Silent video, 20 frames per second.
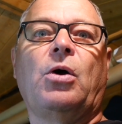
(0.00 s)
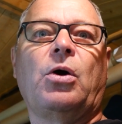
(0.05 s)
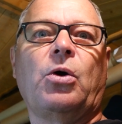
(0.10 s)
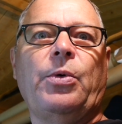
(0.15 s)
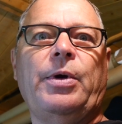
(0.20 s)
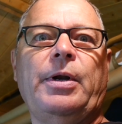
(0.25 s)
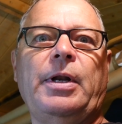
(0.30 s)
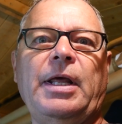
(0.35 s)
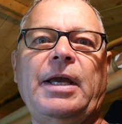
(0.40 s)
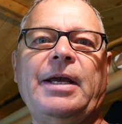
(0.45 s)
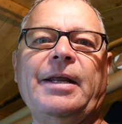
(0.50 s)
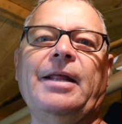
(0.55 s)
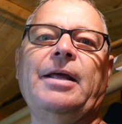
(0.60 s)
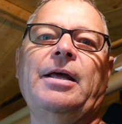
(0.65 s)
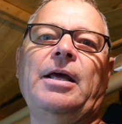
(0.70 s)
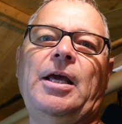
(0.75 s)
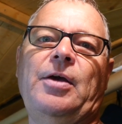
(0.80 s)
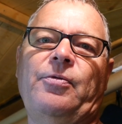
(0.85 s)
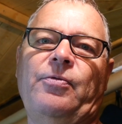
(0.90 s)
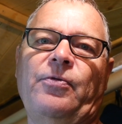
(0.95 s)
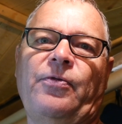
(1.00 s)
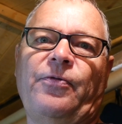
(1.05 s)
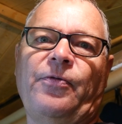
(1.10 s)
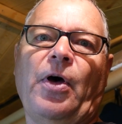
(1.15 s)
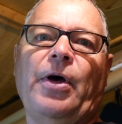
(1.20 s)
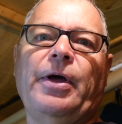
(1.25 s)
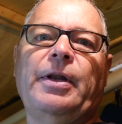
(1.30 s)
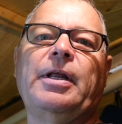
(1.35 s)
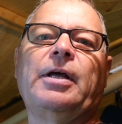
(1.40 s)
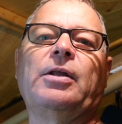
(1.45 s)
or indeed even
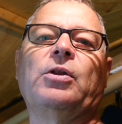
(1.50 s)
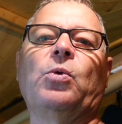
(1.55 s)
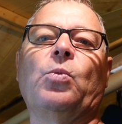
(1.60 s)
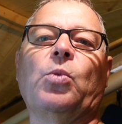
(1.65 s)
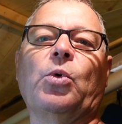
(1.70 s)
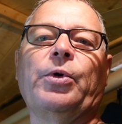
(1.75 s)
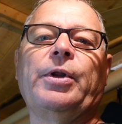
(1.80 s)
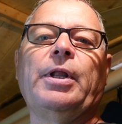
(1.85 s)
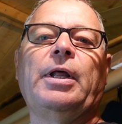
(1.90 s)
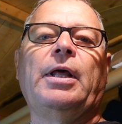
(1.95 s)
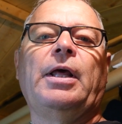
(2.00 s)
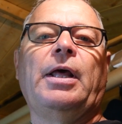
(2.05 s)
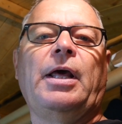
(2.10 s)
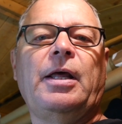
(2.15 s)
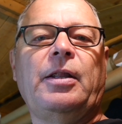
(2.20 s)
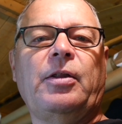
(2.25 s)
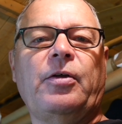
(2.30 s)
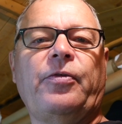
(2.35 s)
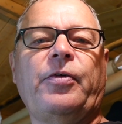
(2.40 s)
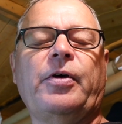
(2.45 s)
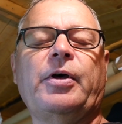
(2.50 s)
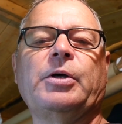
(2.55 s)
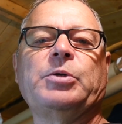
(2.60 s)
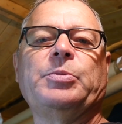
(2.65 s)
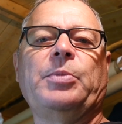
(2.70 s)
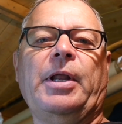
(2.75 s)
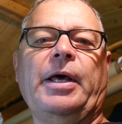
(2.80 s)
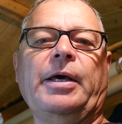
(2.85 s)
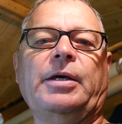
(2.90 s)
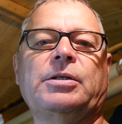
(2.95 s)
finding the wood in the first
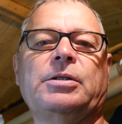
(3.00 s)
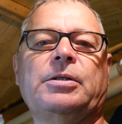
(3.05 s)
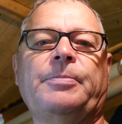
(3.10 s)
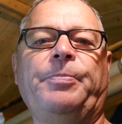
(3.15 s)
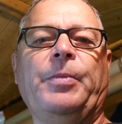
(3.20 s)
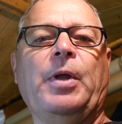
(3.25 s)
place.